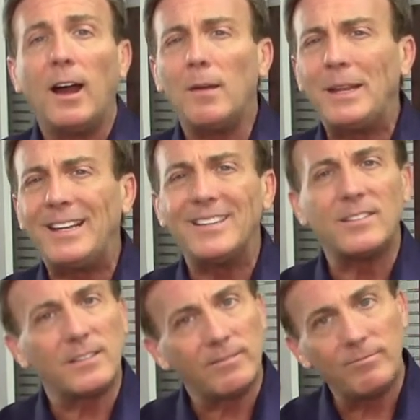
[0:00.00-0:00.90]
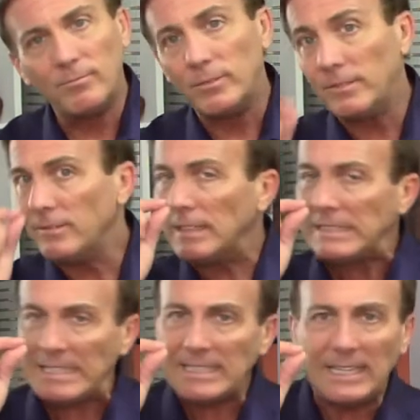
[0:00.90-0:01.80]
because a
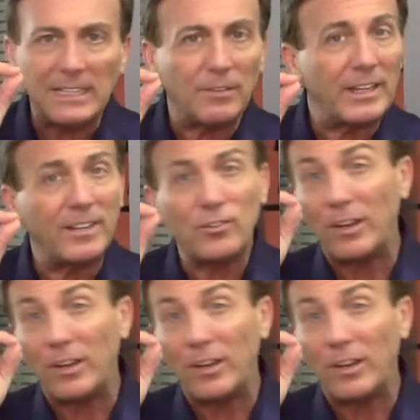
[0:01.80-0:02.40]
16th of an inch,